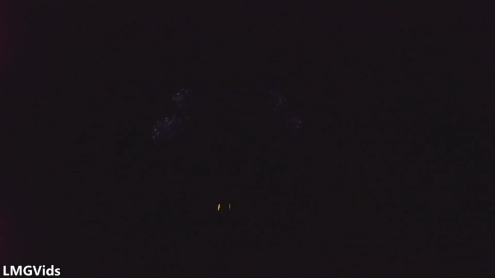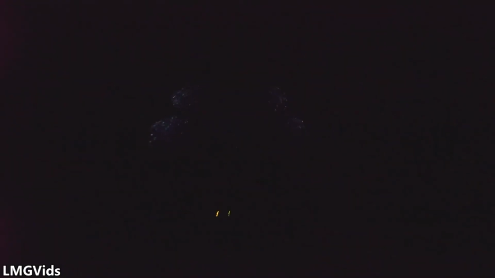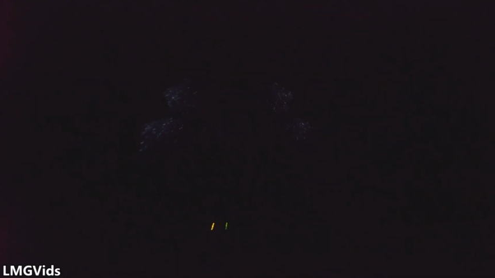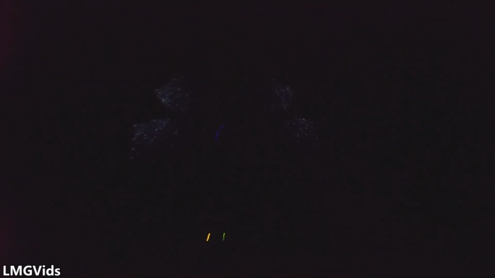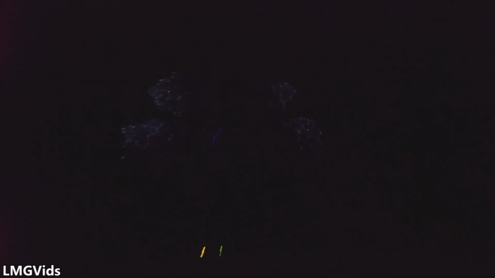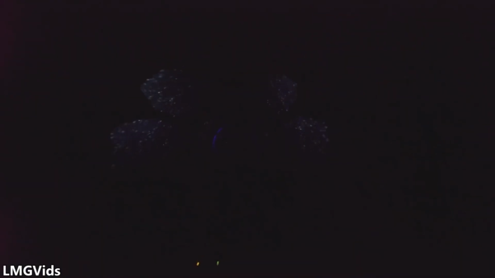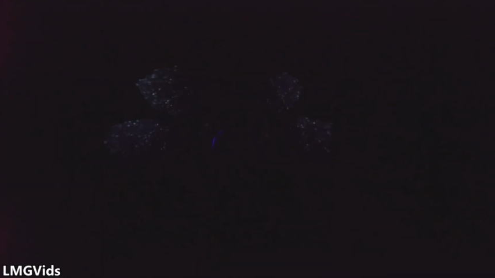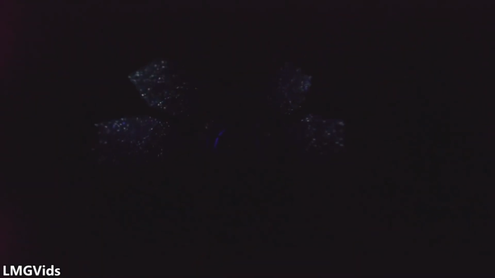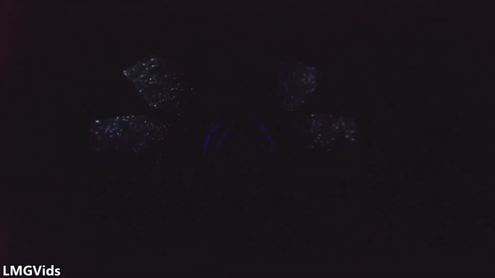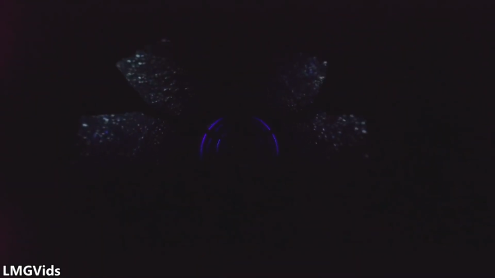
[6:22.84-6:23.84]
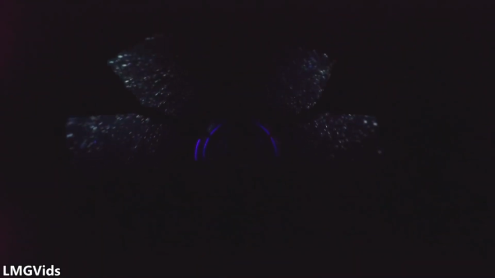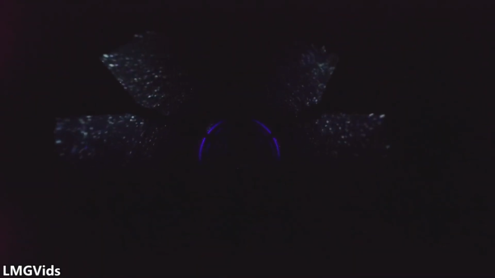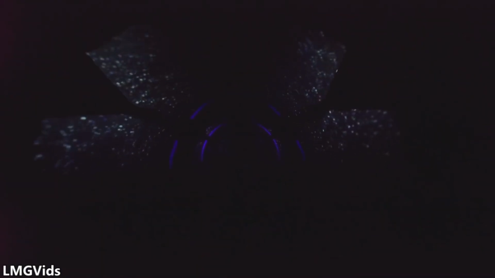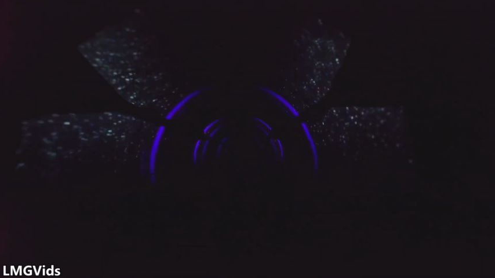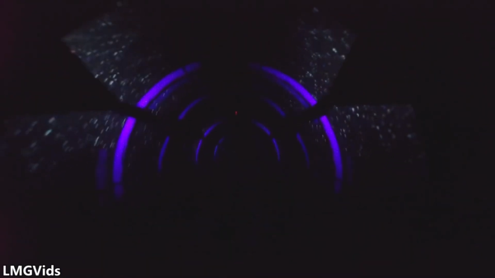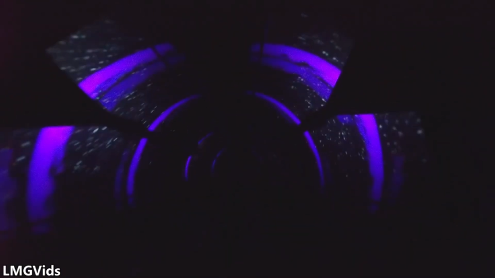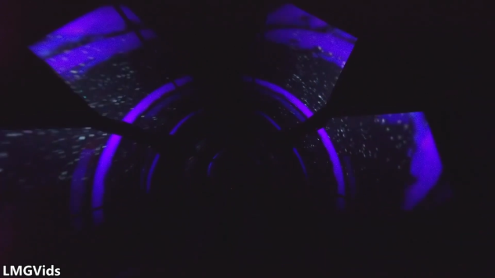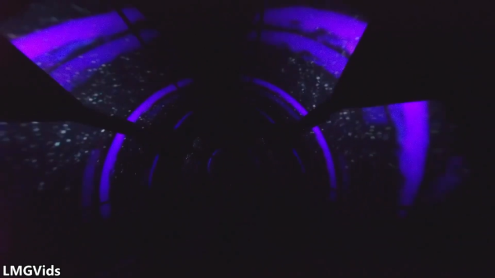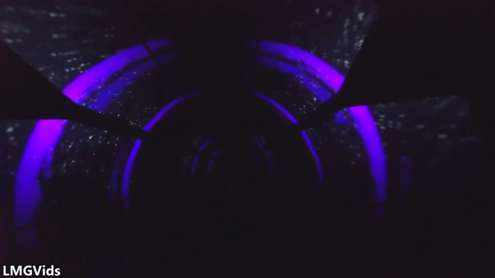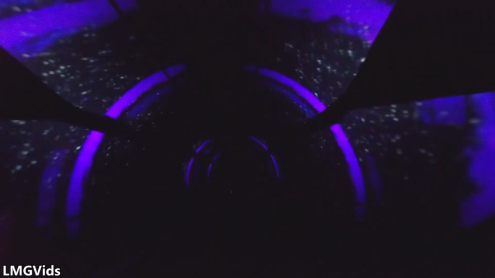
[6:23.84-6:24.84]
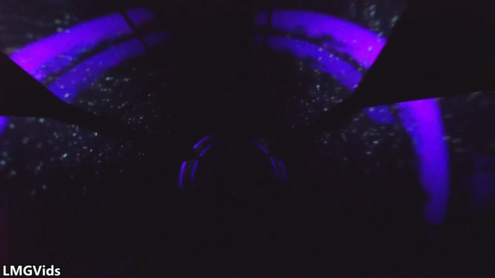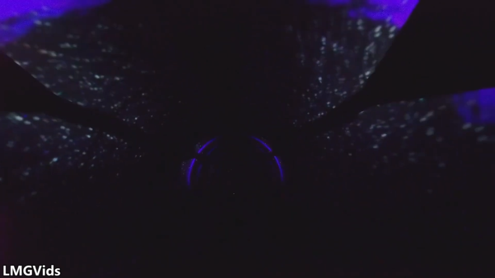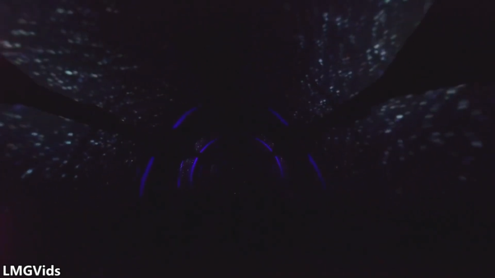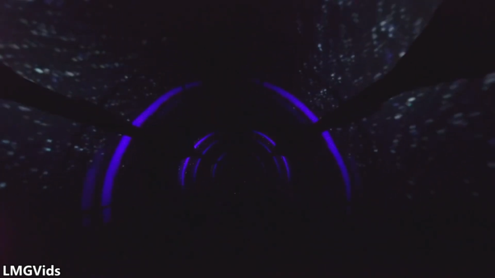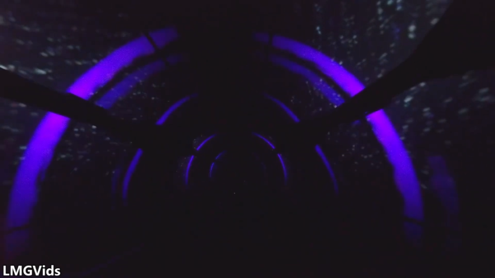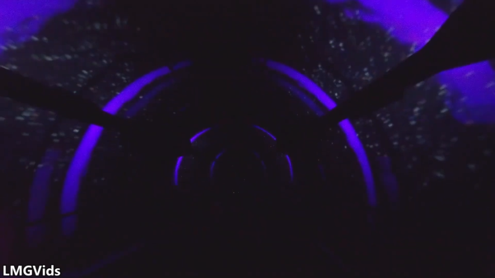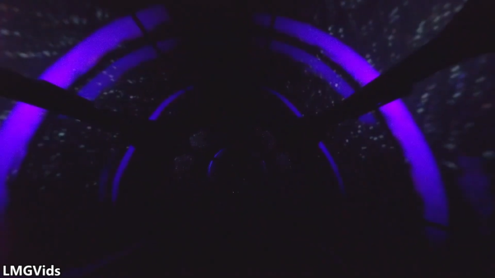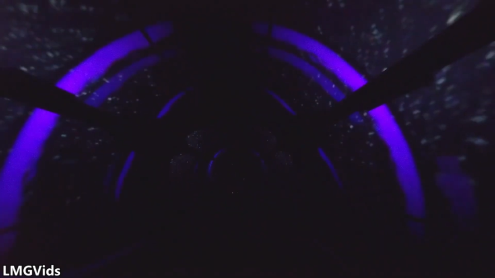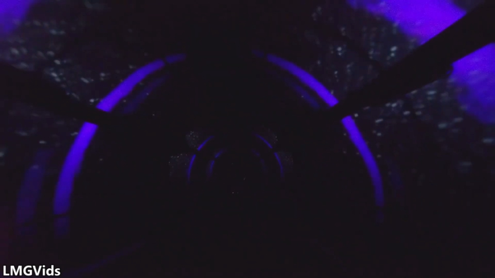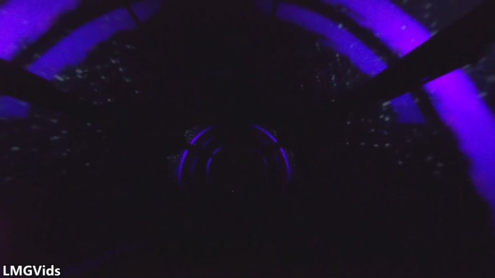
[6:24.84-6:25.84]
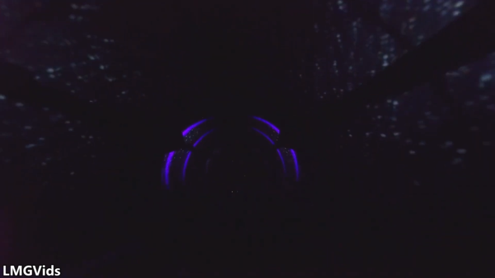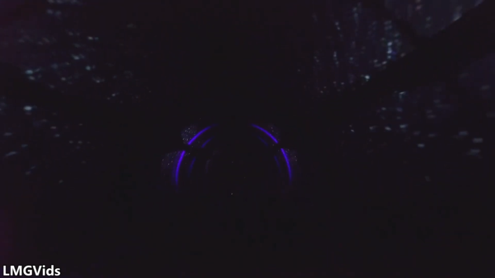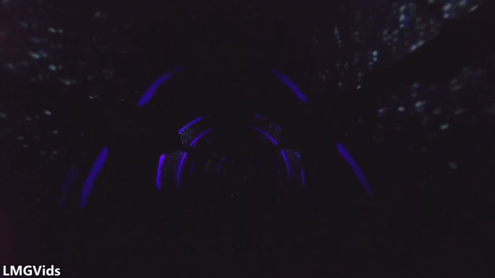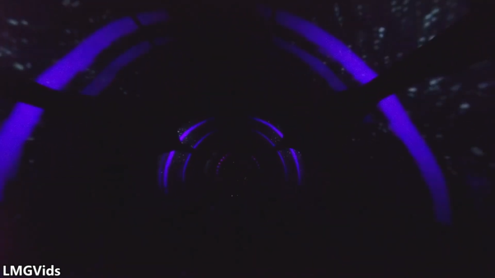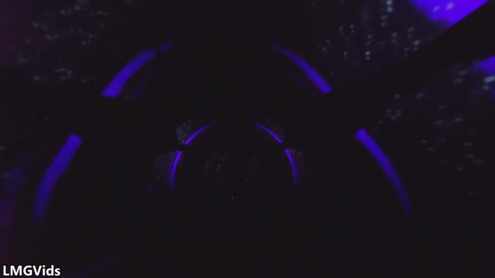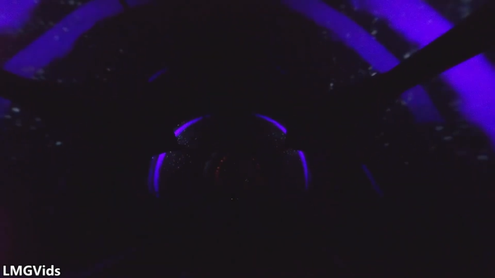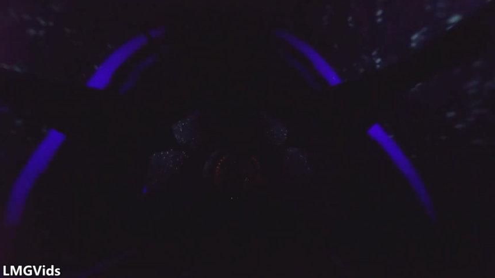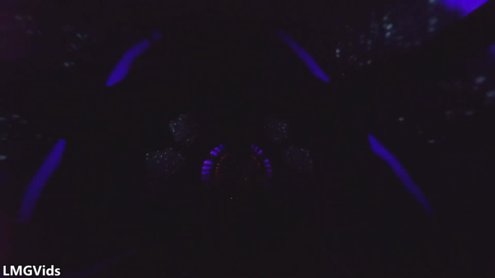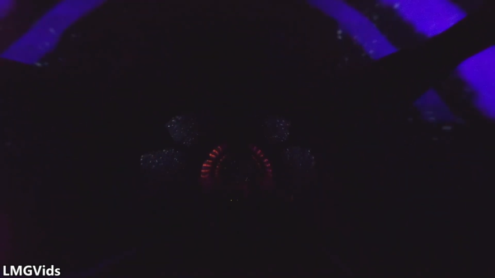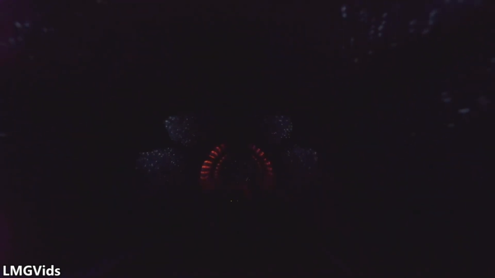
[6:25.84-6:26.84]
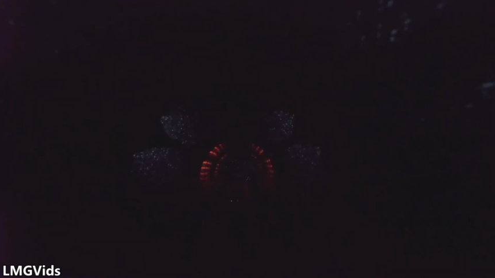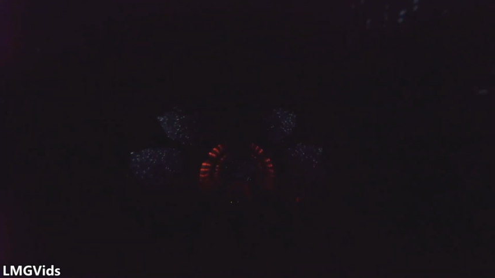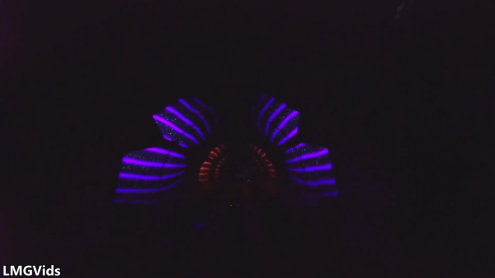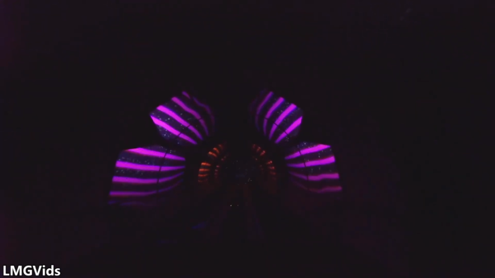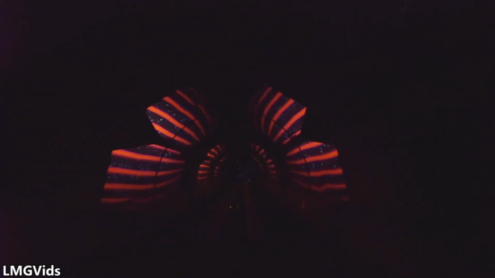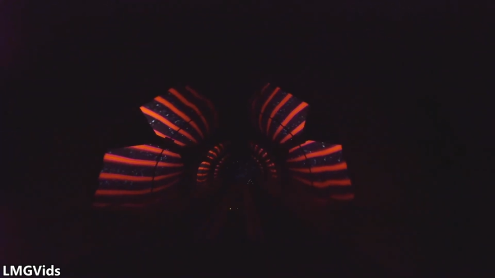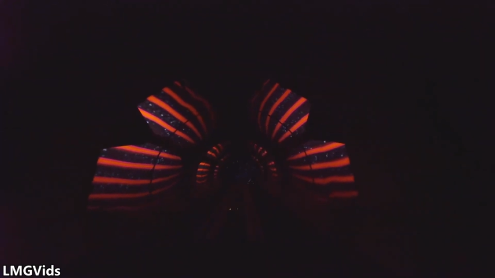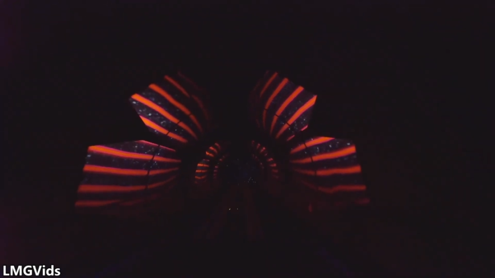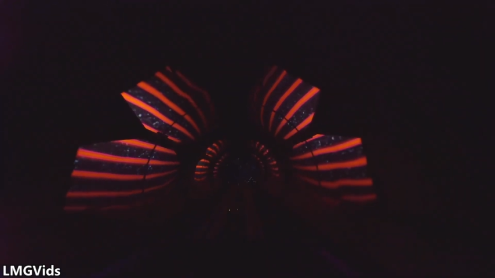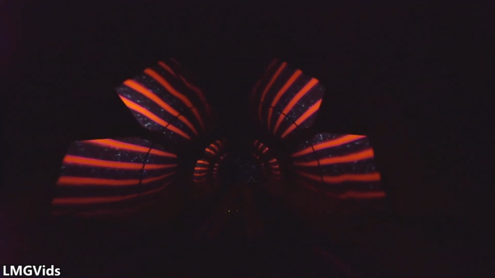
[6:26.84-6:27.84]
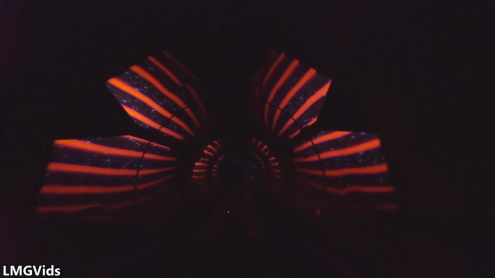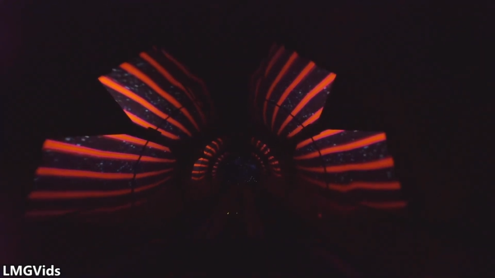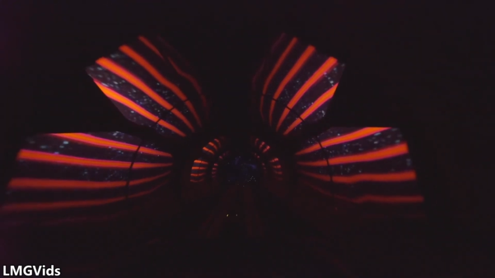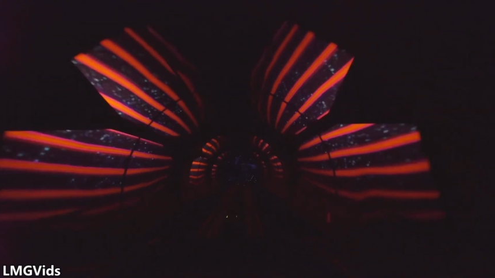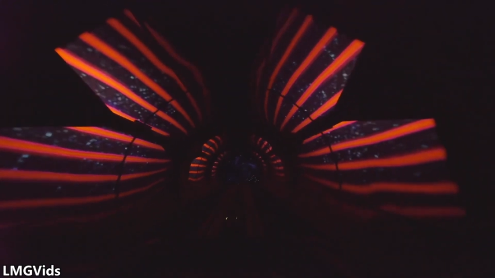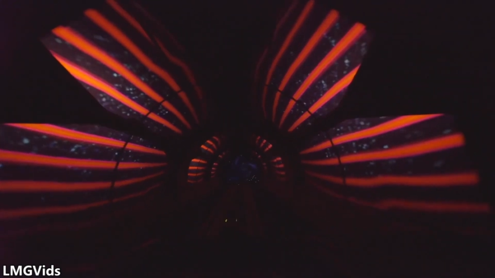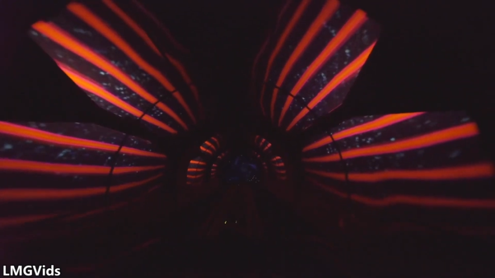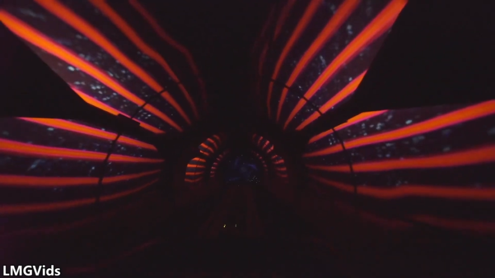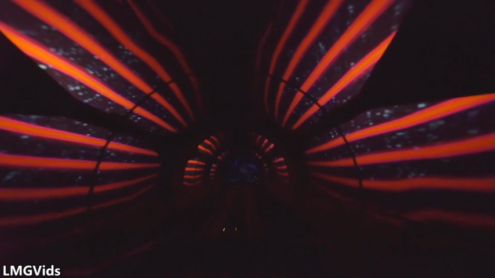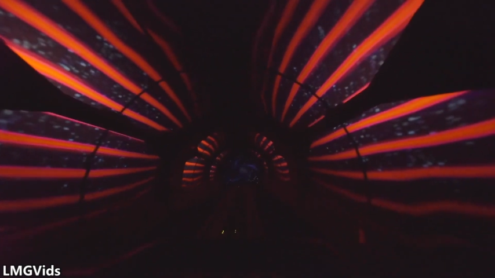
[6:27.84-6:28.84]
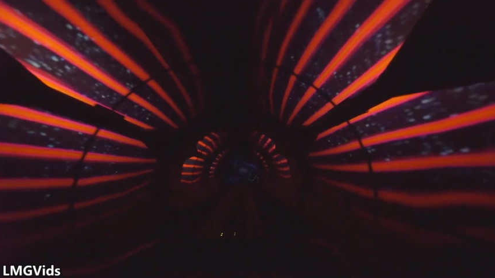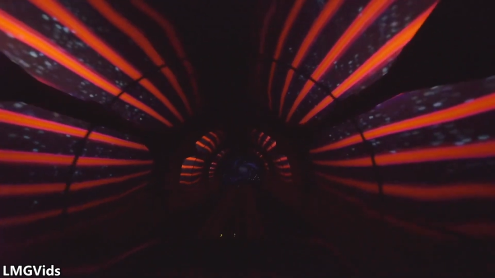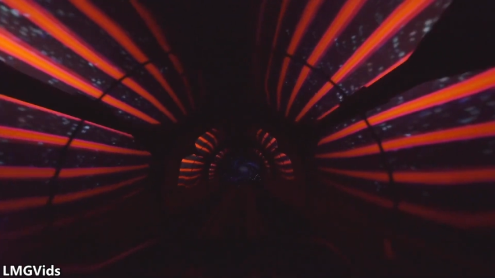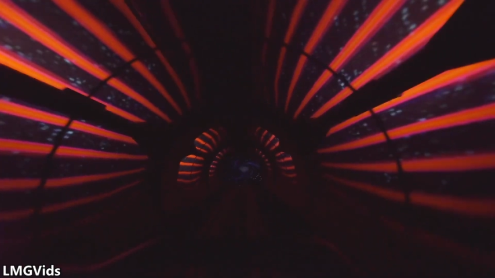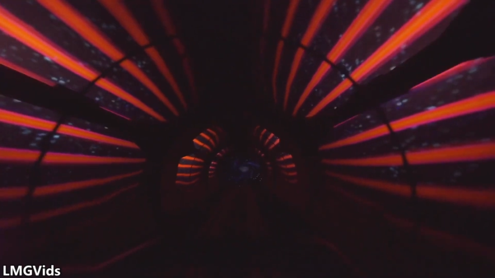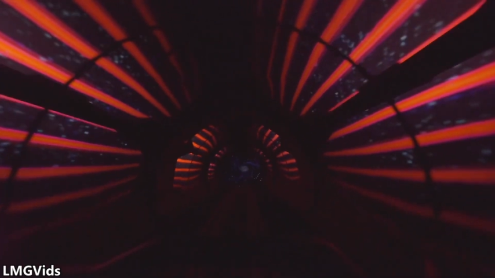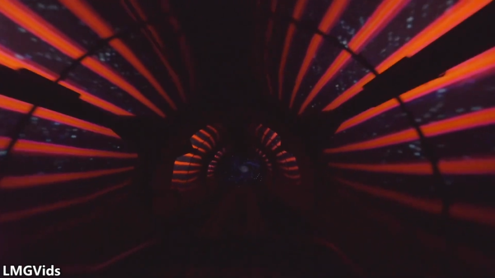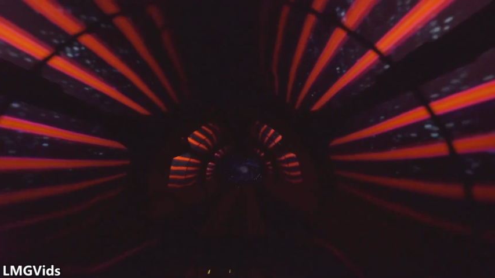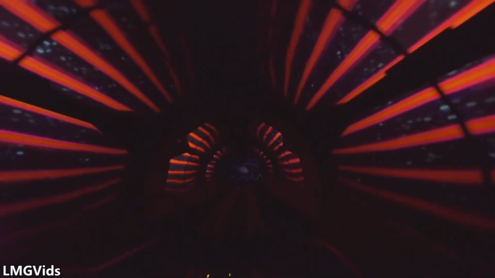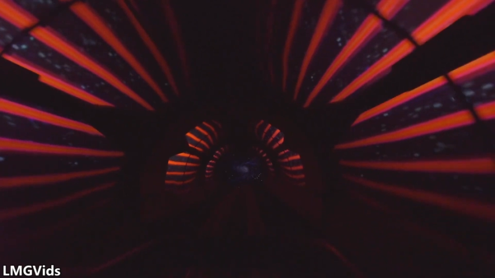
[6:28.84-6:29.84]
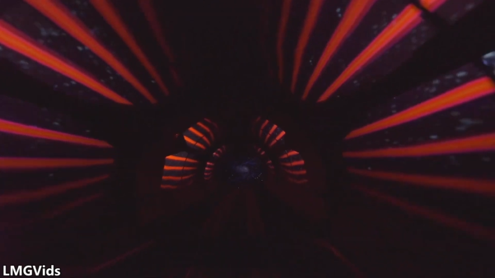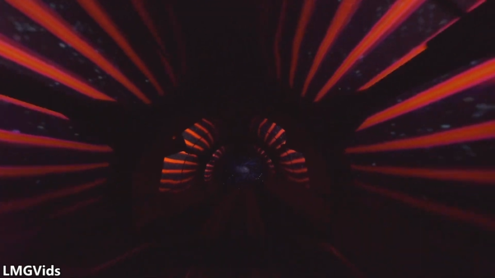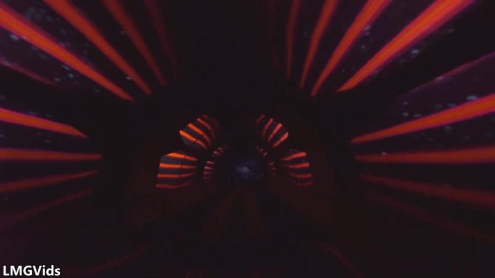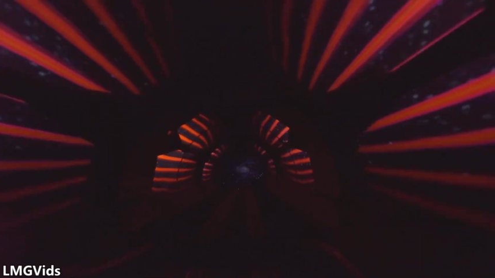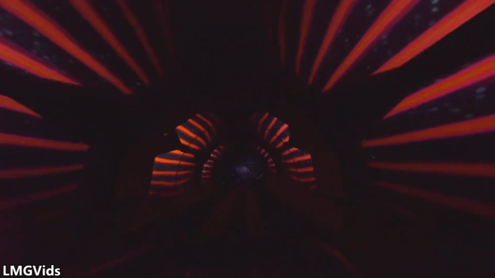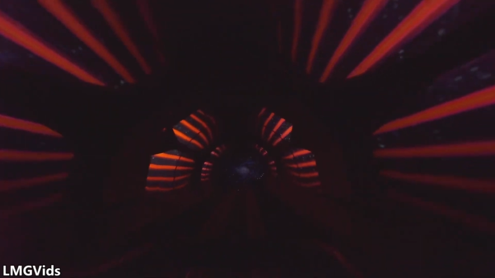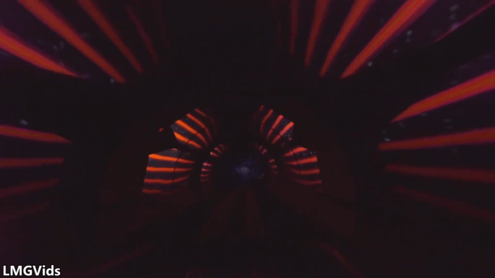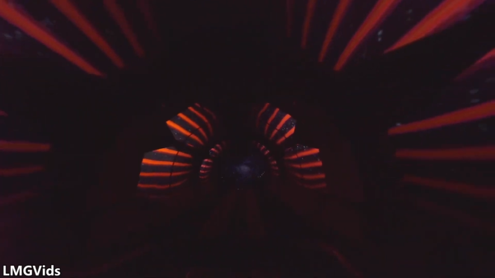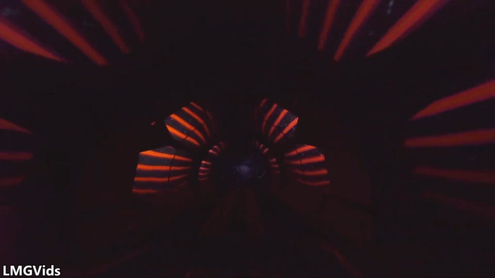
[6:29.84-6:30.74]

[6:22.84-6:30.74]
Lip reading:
(no speaker visible)